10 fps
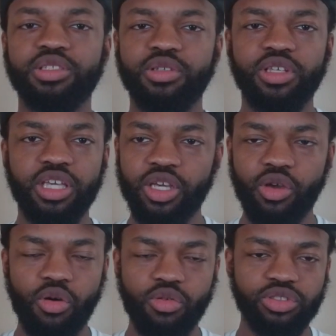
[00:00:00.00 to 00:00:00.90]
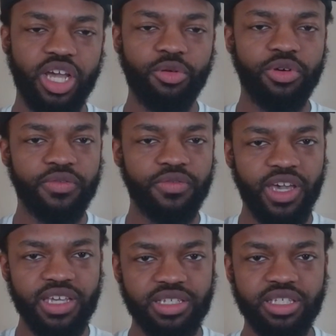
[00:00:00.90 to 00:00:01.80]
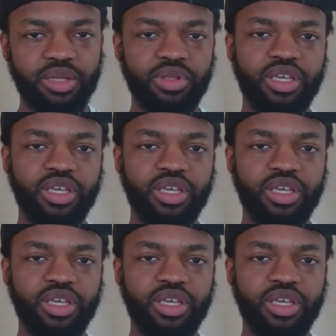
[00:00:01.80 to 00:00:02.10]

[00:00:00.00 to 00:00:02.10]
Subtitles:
So the end goal is not what phases him.